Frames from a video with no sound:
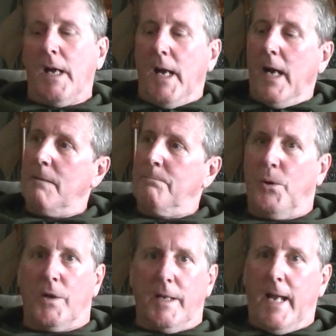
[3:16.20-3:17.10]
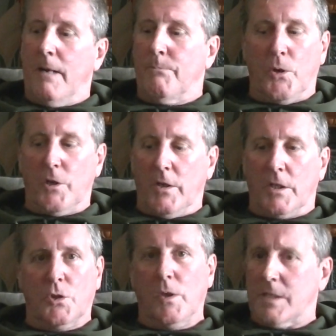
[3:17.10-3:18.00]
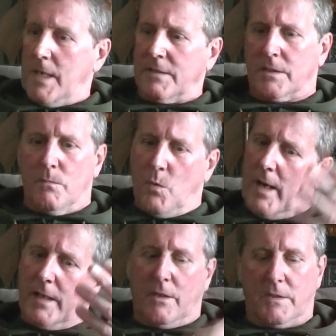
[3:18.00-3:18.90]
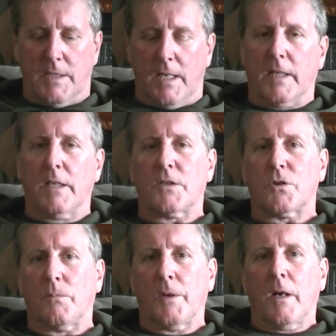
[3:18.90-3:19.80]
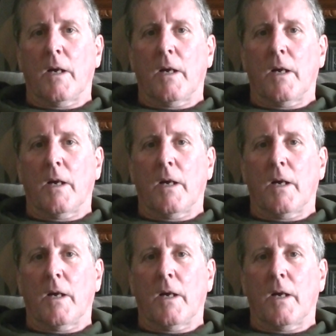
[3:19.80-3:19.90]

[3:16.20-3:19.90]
And put it in, put it on the tours and ask them why you're not taking this up.